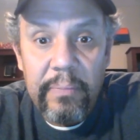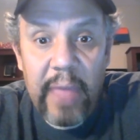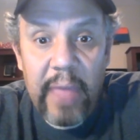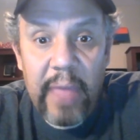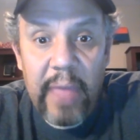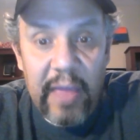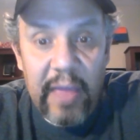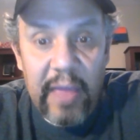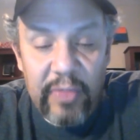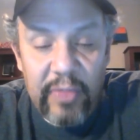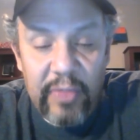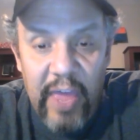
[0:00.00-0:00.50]

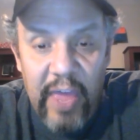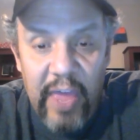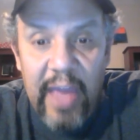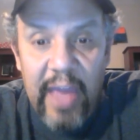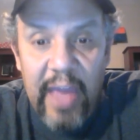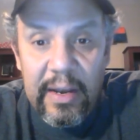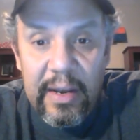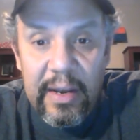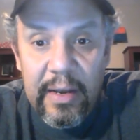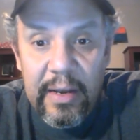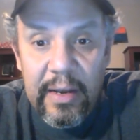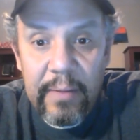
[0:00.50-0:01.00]
And
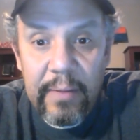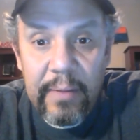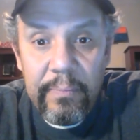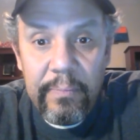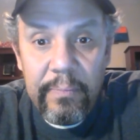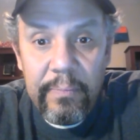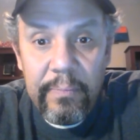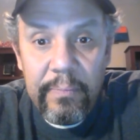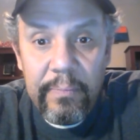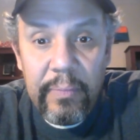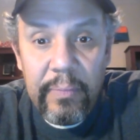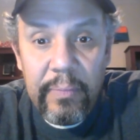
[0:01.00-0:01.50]
then
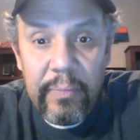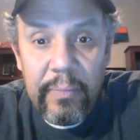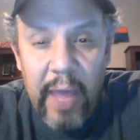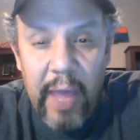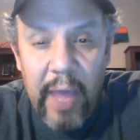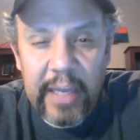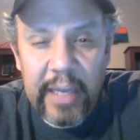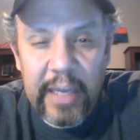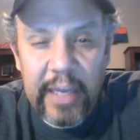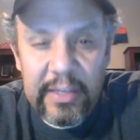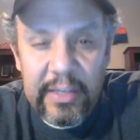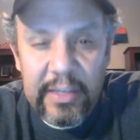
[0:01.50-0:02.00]
I
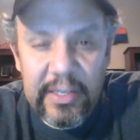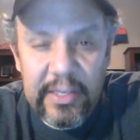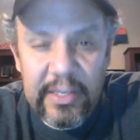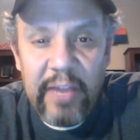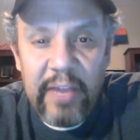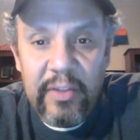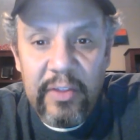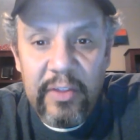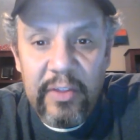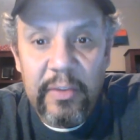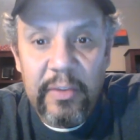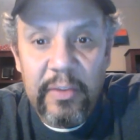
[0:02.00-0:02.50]
could tell
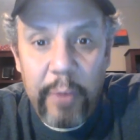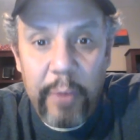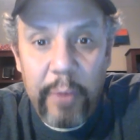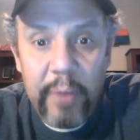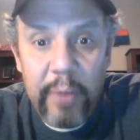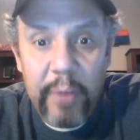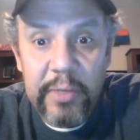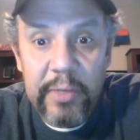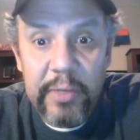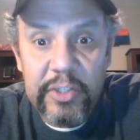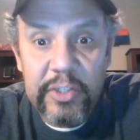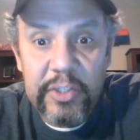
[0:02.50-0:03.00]
the
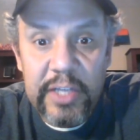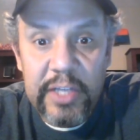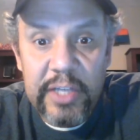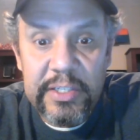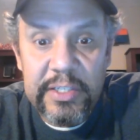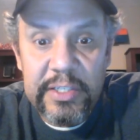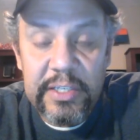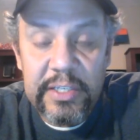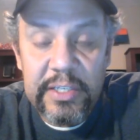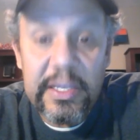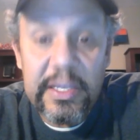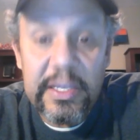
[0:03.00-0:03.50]
Department of
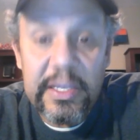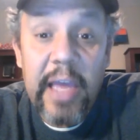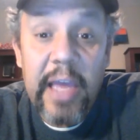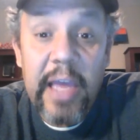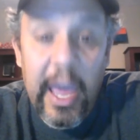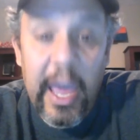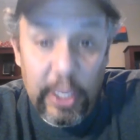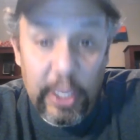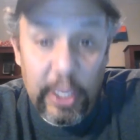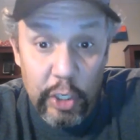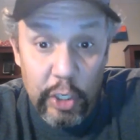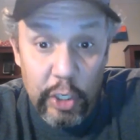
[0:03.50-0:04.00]
Justice,
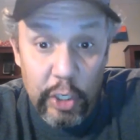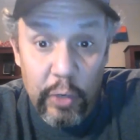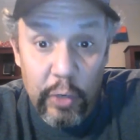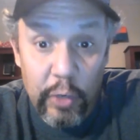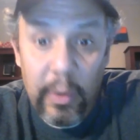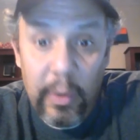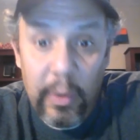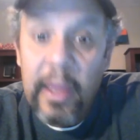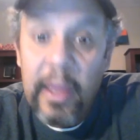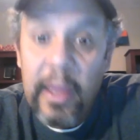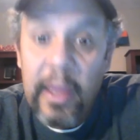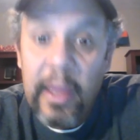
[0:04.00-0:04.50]
hey,
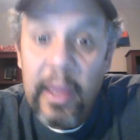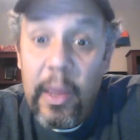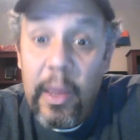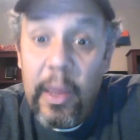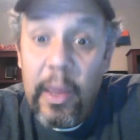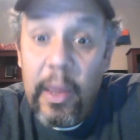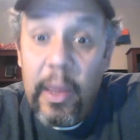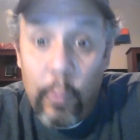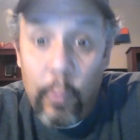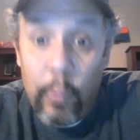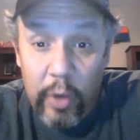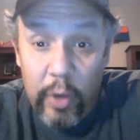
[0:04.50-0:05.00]
you
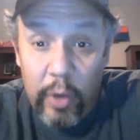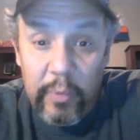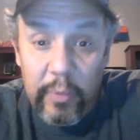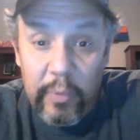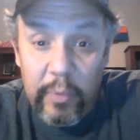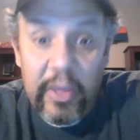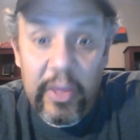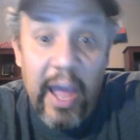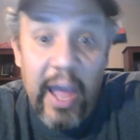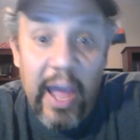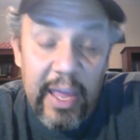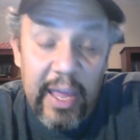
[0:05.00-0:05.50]
work with
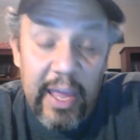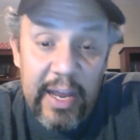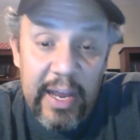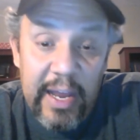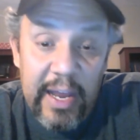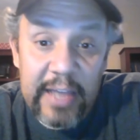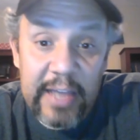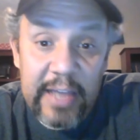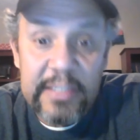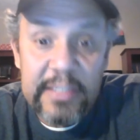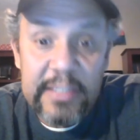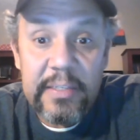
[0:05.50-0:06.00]
the
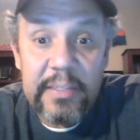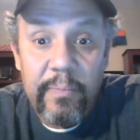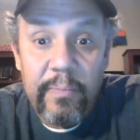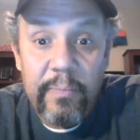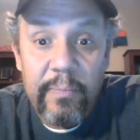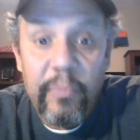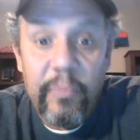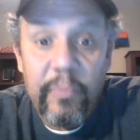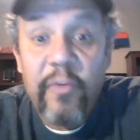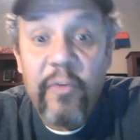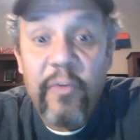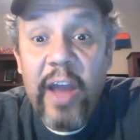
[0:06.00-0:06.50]
INS,
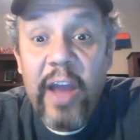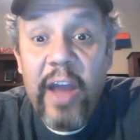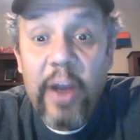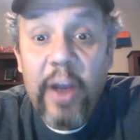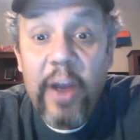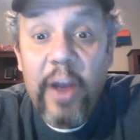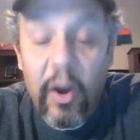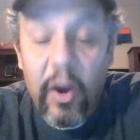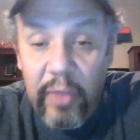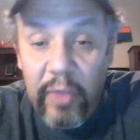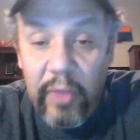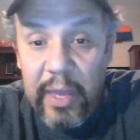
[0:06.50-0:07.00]
find
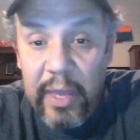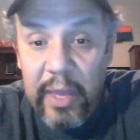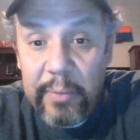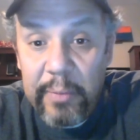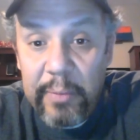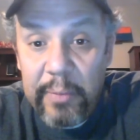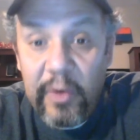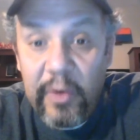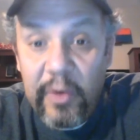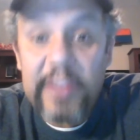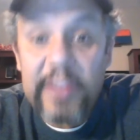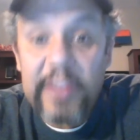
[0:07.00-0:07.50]
all the
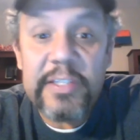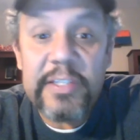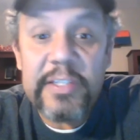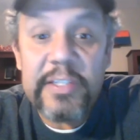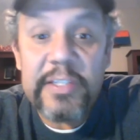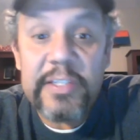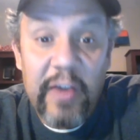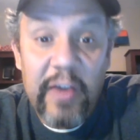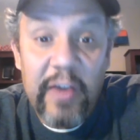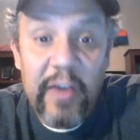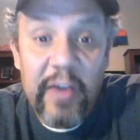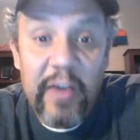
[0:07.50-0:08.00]
immigrants
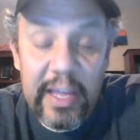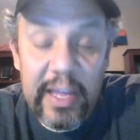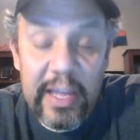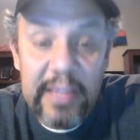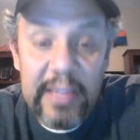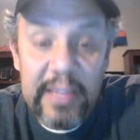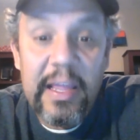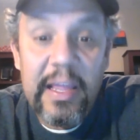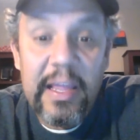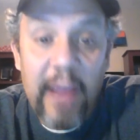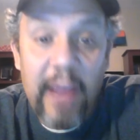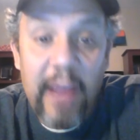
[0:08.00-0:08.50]
that are
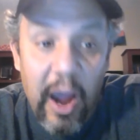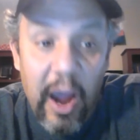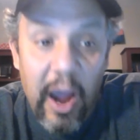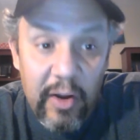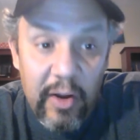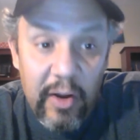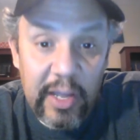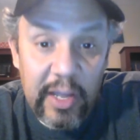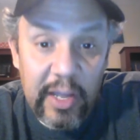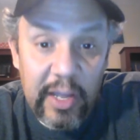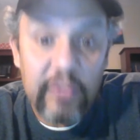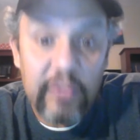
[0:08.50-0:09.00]
in our
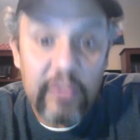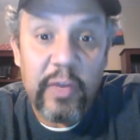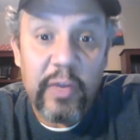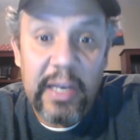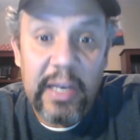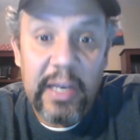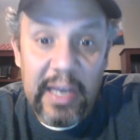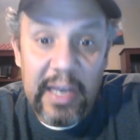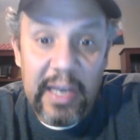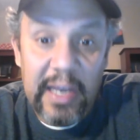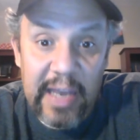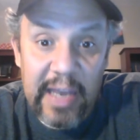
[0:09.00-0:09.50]
country
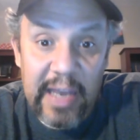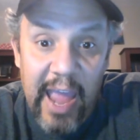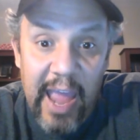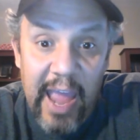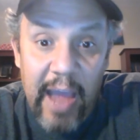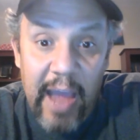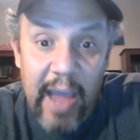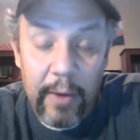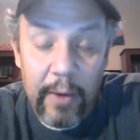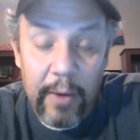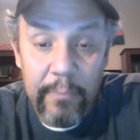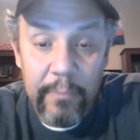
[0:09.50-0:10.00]

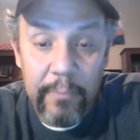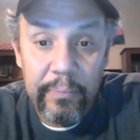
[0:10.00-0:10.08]
now,